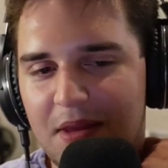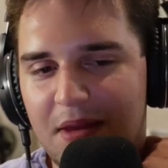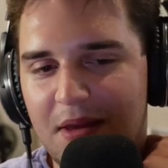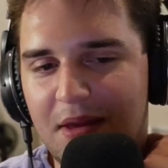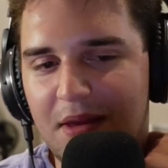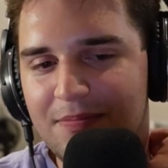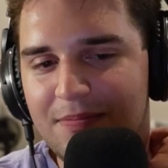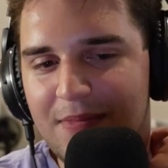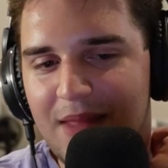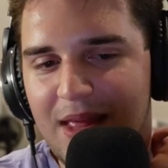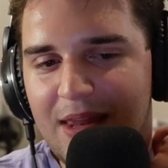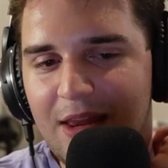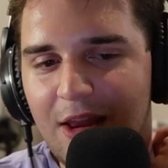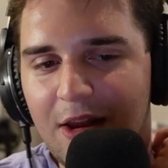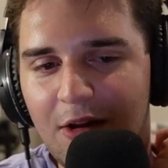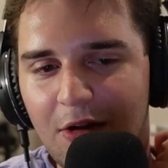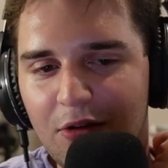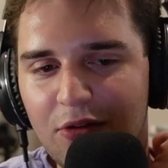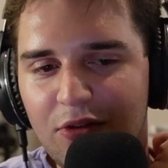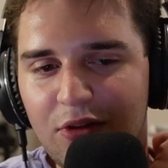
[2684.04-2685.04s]
And then
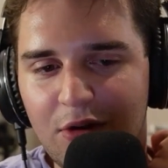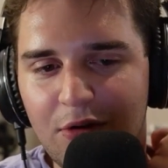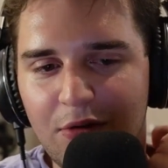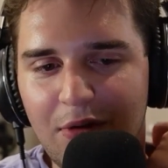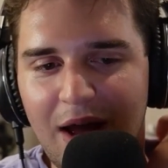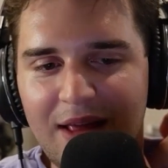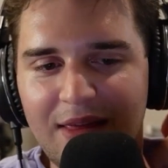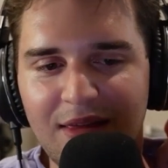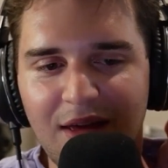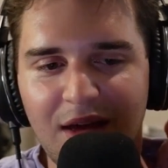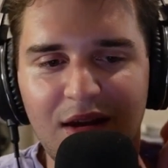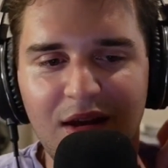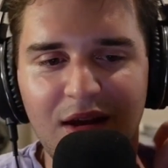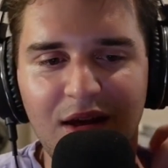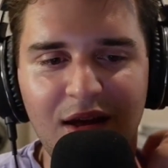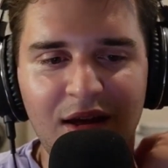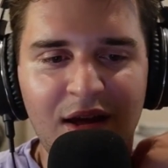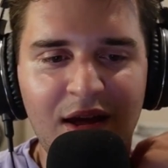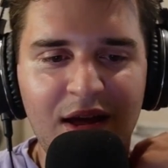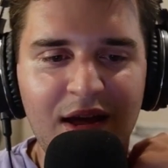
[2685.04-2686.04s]
also I
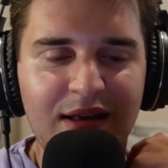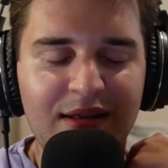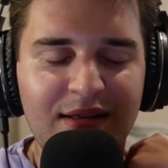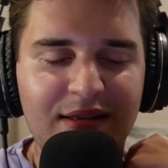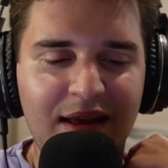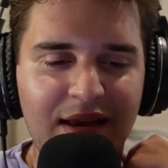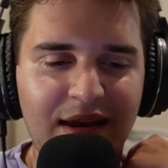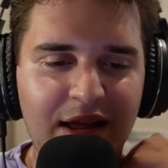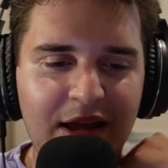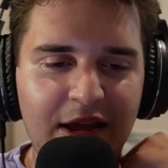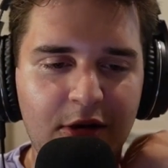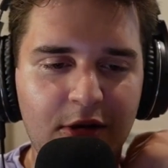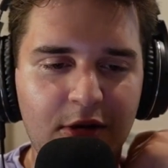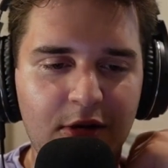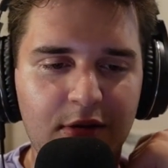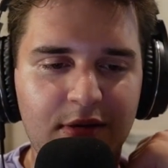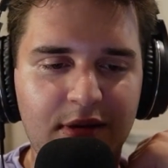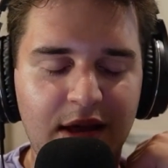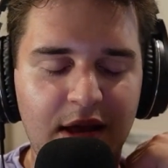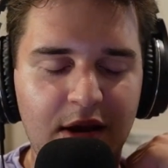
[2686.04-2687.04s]
thought
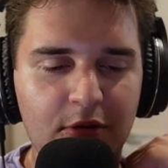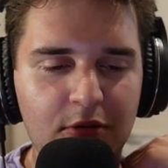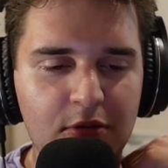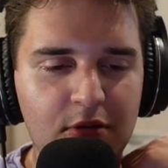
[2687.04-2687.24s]
Tenocuerta